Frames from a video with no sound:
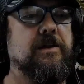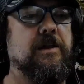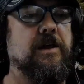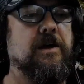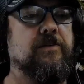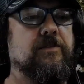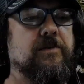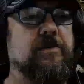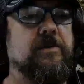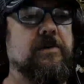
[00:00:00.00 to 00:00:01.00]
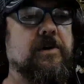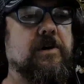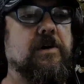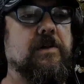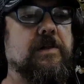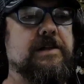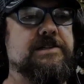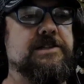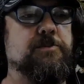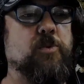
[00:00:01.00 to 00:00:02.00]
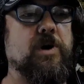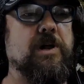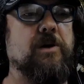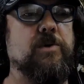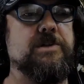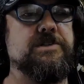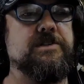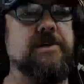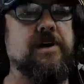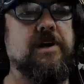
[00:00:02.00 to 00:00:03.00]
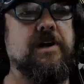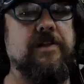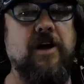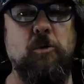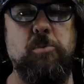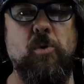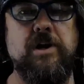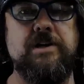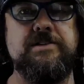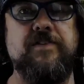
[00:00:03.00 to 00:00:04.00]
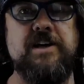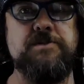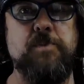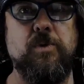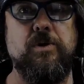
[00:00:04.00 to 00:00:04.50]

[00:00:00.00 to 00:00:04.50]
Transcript: Live. Oh, that's disappointing. I want to. The whole point is Facebook.